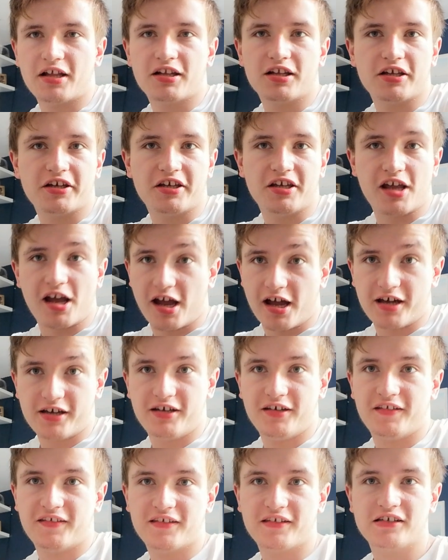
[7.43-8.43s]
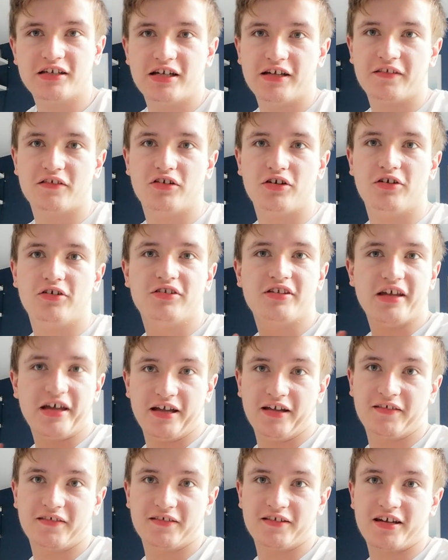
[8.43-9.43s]
Hello guys, it is a new
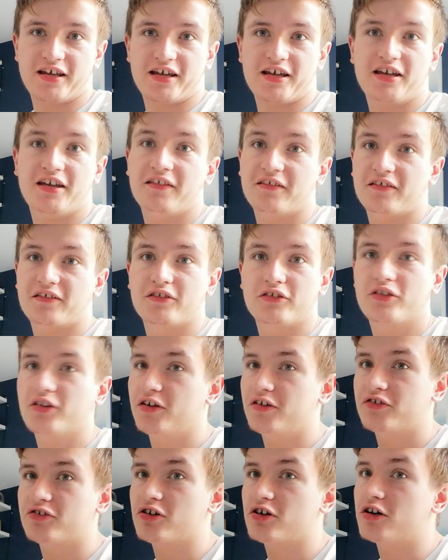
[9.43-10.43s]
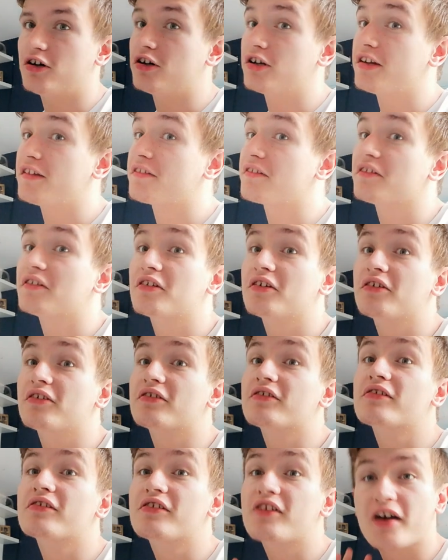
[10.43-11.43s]
day today, it's a new dawn, it's a
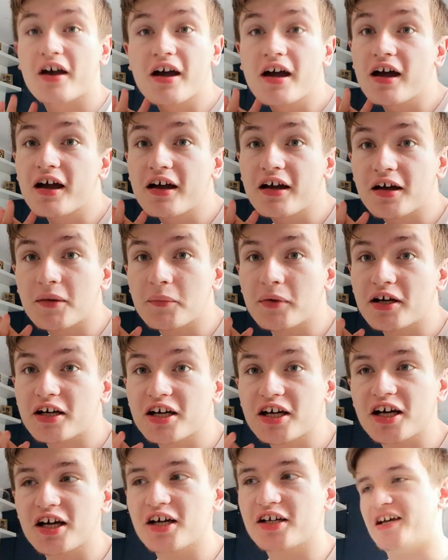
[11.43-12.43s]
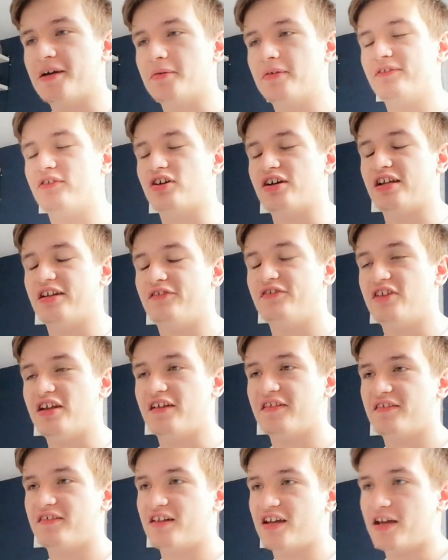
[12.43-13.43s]
new day, oh my god. I haven't vlogged anything
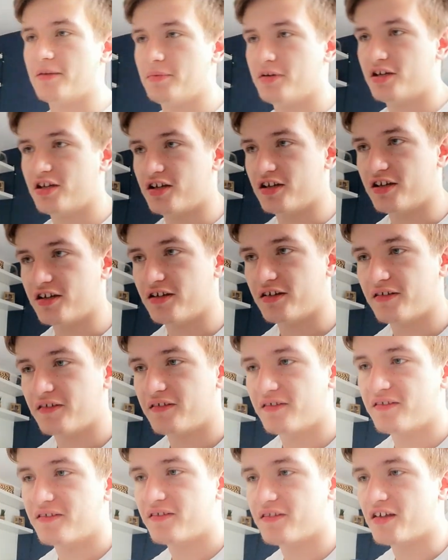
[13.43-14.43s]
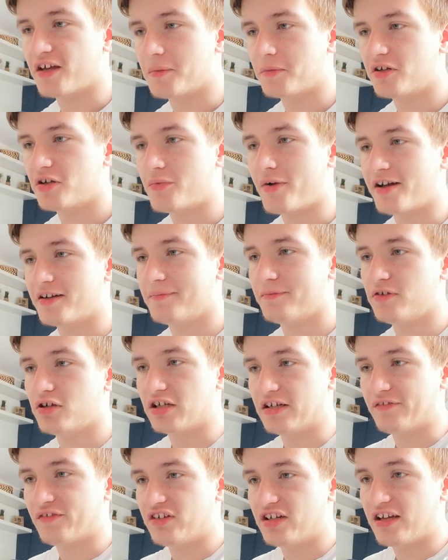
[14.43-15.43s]
yesterday because, um, I don't know why I didn't vlog
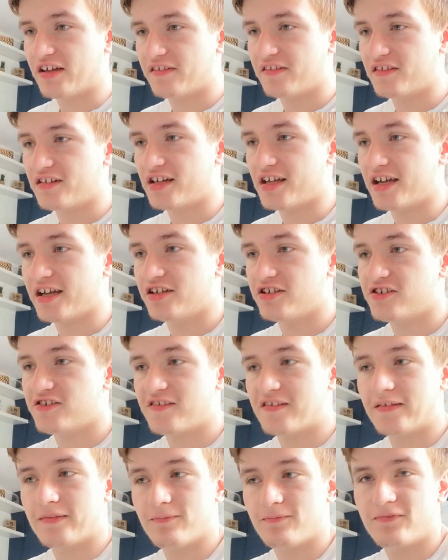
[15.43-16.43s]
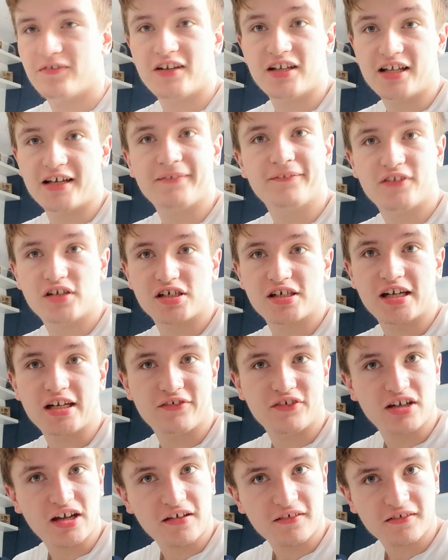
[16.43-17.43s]
anything yesterday, I just didn't feel like vlogging
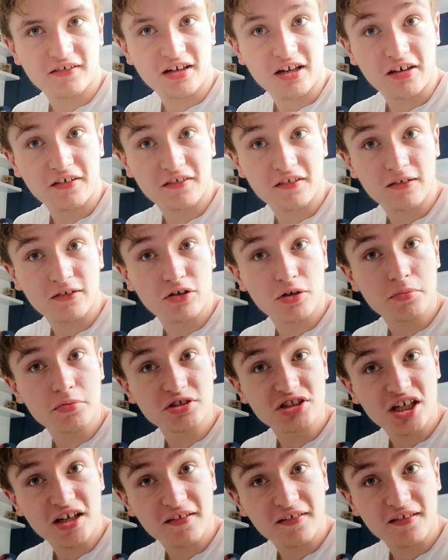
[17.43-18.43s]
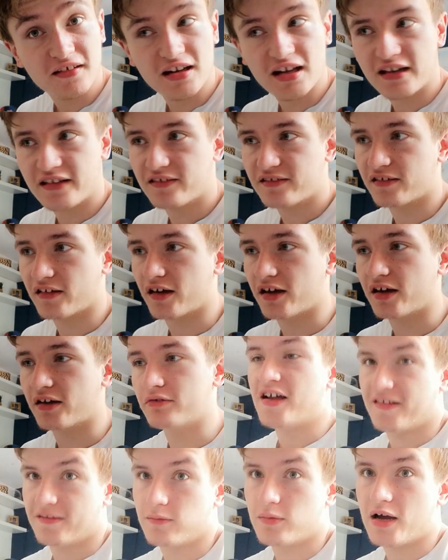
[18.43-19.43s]
anything yesterday because I didn't do much yesterday, so
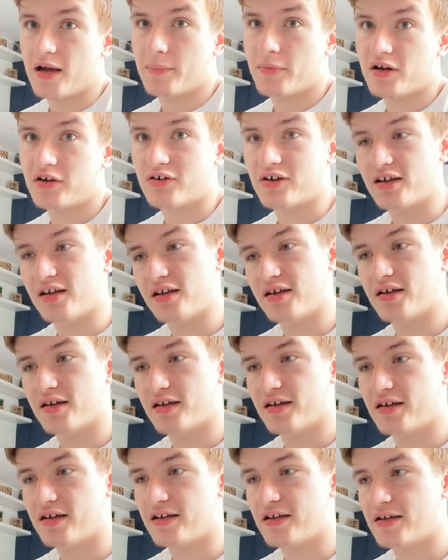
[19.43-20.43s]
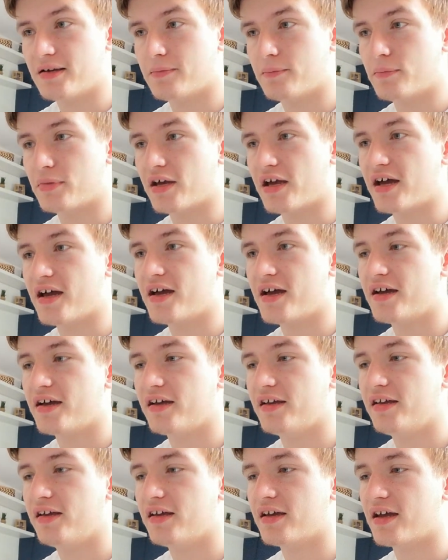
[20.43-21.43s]
that's why, but anyway. Um, but
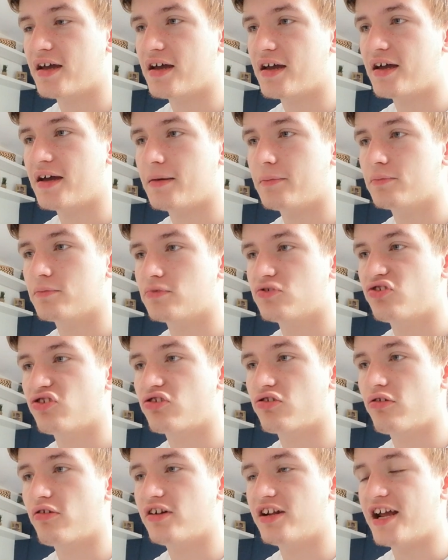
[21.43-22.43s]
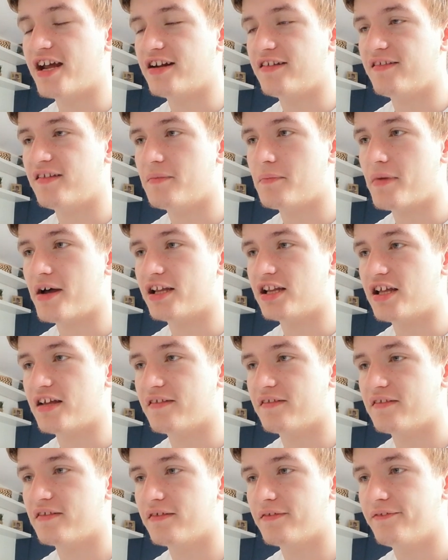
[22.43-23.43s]
I am just currently editing my
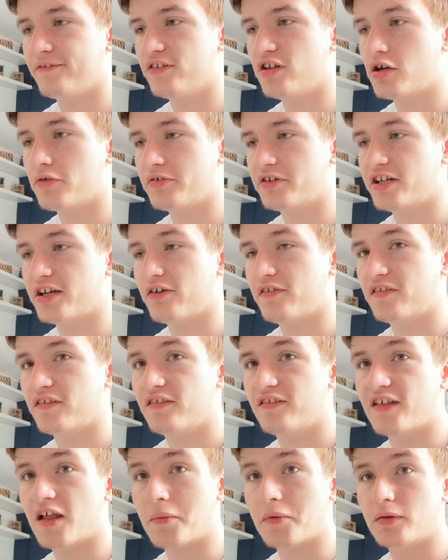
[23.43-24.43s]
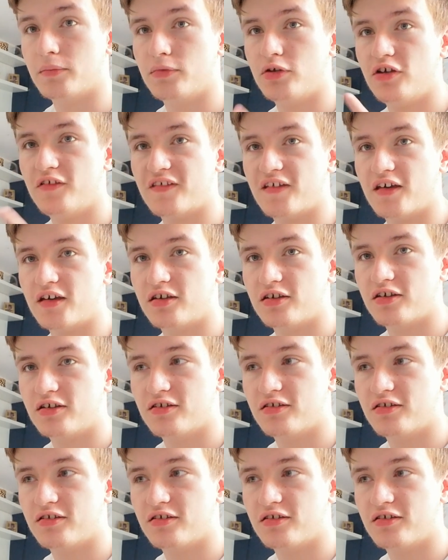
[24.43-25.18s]
last vlog right now, as you can tell by the music.